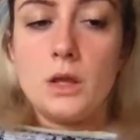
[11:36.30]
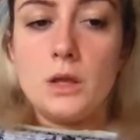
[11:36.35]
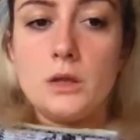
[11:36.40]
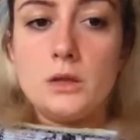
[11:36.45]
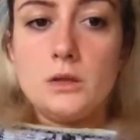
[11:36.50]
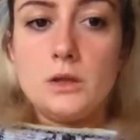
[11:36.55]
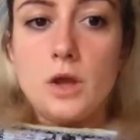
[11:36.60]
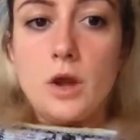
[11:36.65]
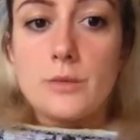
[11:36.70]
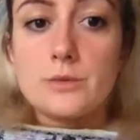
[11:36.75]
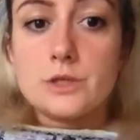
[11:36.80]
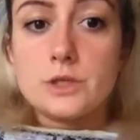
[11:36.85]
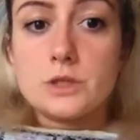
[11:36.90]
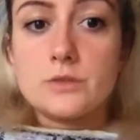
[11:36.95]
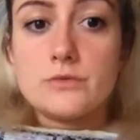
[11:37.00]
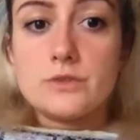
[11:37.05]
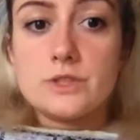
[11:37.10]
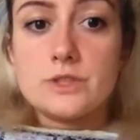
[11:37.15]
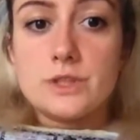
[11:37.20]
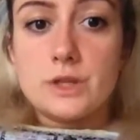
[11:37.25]
The
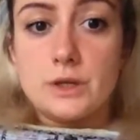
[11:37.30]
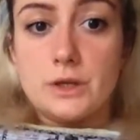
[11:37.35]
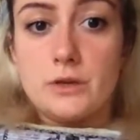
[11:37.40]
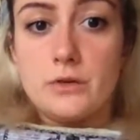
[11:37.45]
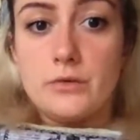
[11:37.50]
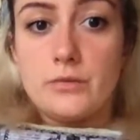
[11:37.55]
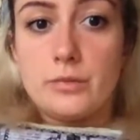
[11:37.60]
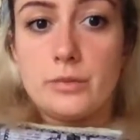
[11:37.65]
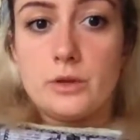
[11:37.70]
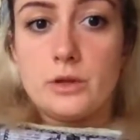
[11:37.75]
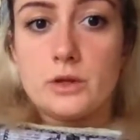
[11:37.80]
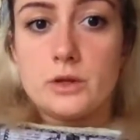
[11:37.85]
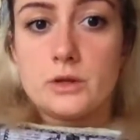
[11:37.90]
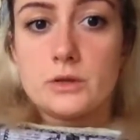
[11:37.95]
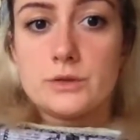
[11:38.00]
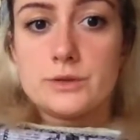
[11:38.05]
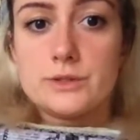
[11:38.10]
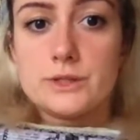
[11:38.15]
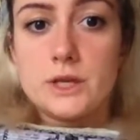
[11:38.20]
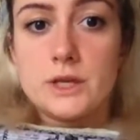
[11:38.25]
object of study of
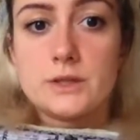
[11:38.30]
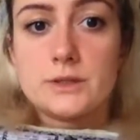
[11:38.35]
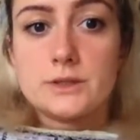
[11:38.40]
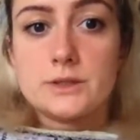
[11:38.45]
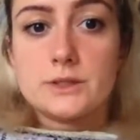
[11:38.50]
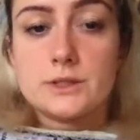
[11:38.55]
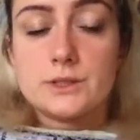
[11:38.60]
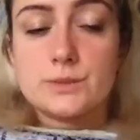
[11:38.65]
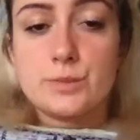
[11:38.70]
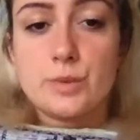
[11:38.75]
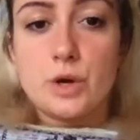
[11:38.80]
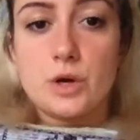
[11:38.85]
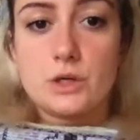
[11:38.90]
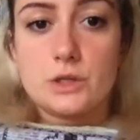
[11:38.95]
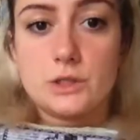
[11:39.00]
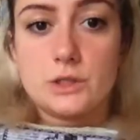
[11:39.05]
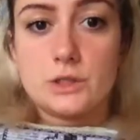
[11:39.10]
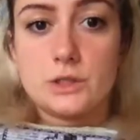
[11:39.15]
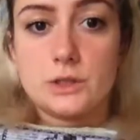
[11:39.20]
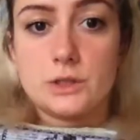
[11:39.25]
political science is
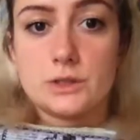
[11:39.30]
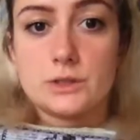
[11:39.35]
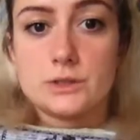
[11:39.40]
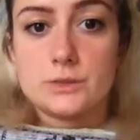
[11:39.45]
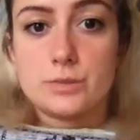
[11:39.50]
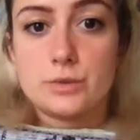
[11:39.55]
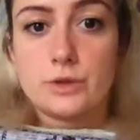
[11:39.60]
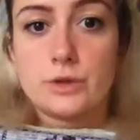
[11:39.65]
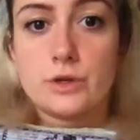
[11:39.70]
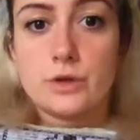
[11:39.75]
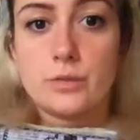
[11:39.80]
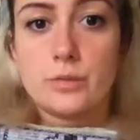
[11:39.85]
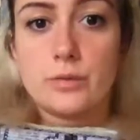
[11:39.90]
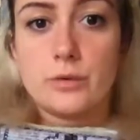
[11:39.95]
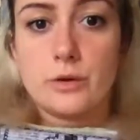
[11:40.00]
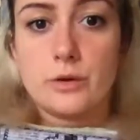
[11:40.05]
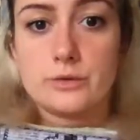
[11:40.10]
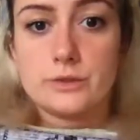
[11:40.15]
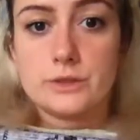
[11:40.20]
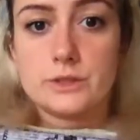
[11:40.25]
politics, political
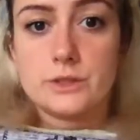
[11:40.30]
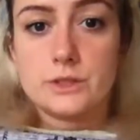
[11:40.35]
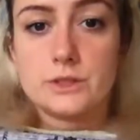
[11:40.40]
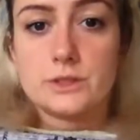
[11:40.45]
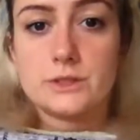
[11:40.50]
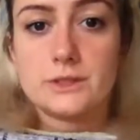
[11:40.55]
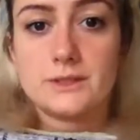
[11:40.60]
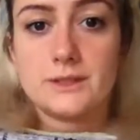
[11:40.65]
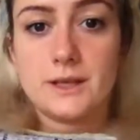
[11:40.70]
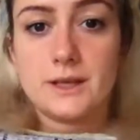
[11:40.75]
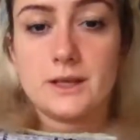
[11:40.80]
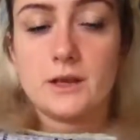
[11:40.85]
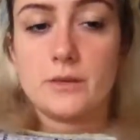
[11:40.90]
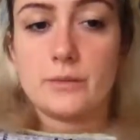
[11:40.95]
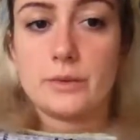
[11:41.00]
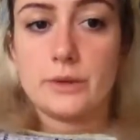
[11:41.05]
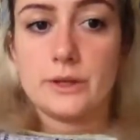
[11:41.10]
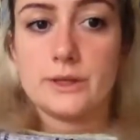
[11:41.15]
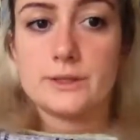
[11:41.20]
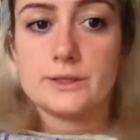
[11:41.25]
processes
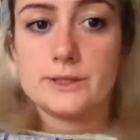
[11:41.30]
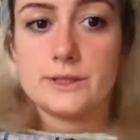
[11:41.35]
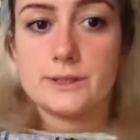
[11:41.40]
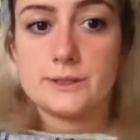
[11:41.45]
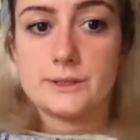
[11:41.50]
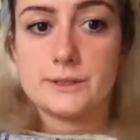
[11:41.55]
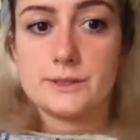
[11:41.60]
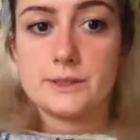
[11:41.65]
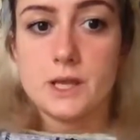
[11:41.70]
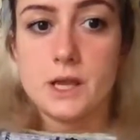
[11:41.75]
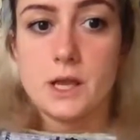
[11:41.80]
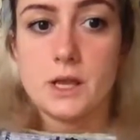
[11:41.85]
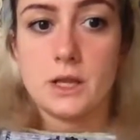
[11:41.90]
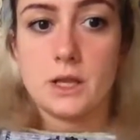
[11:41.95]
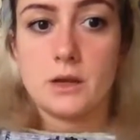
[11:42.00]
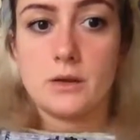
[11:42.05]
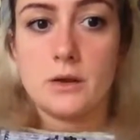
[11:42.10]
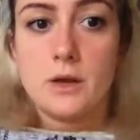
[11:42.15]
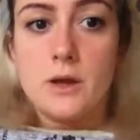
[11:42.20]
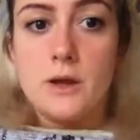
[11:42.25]
taking place in
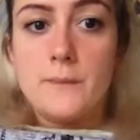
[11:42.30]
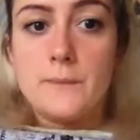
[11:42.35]
society.